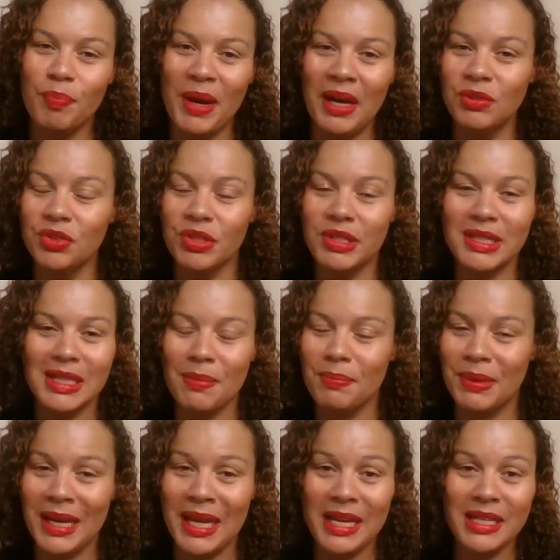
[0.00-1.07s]
boundaries in
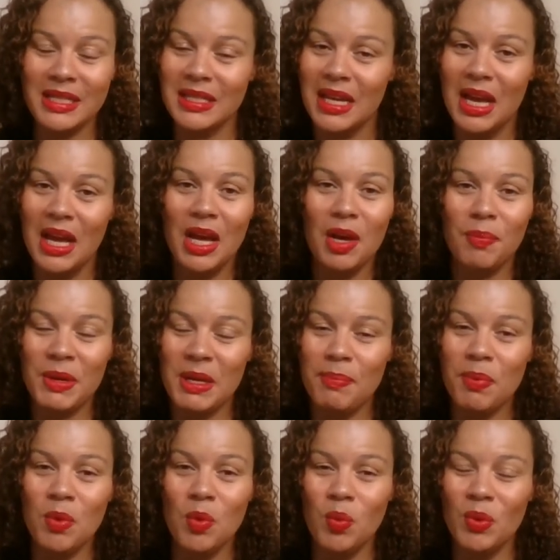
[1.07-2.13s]
place,
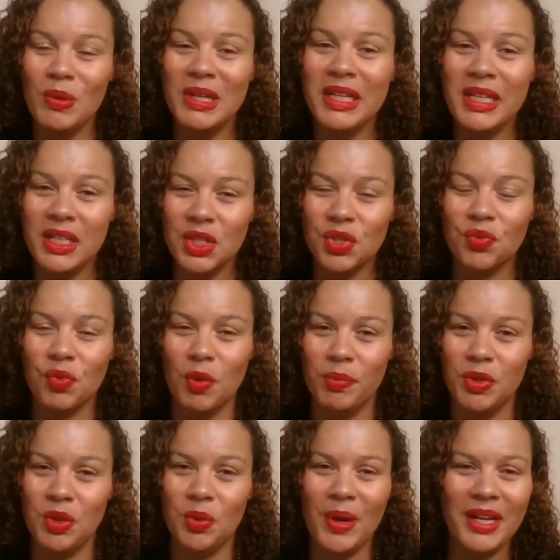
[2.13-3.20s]
people will leech from
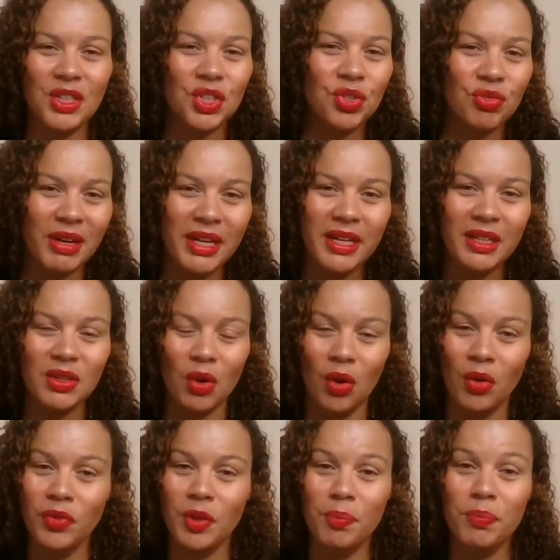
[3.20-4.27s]
you and trade
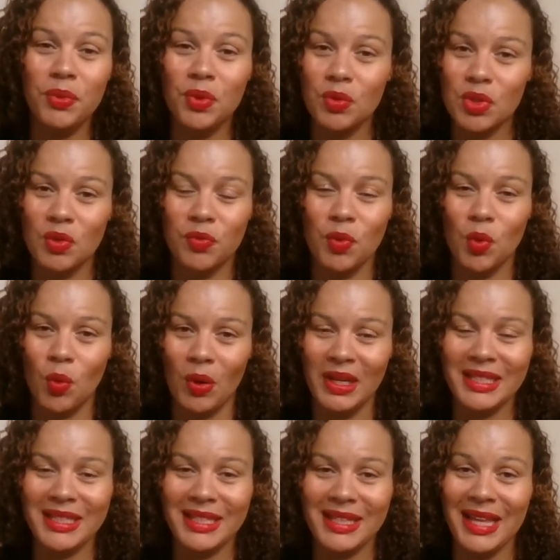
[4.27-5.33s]
on the beautiful
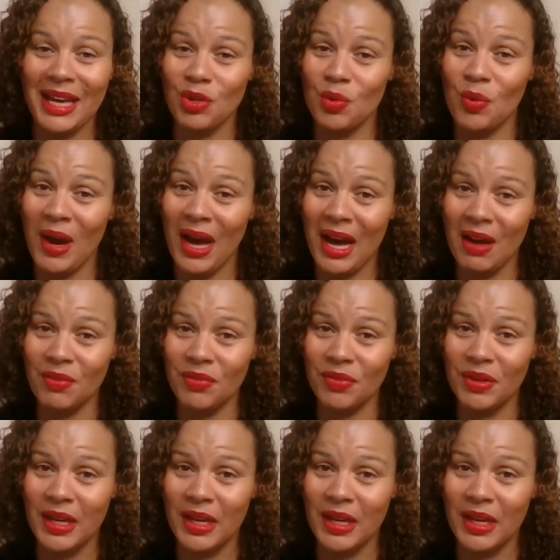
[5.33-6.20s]
quality that you have.